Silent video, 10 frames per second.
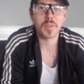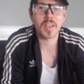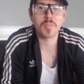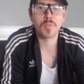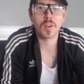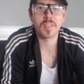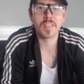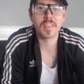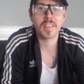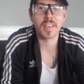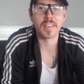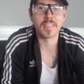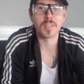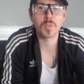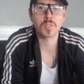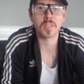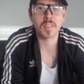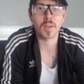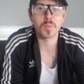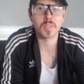we had fun, and it looks like
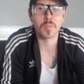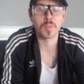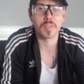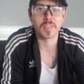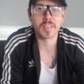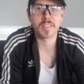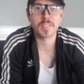that was everything.